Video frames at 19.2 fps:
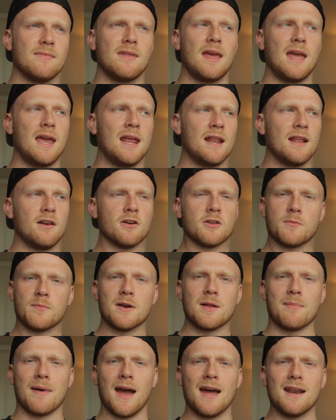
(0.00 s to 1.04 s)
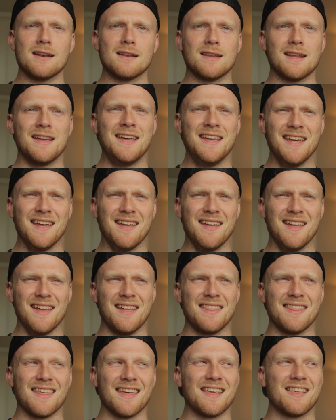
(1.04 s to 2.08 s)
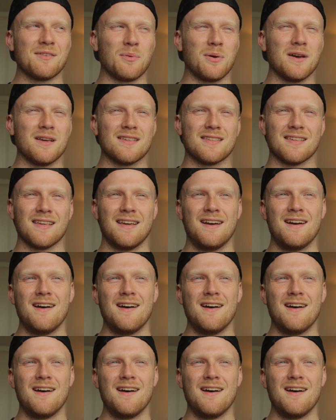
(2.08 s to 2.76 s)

And it looked pretty bad. This was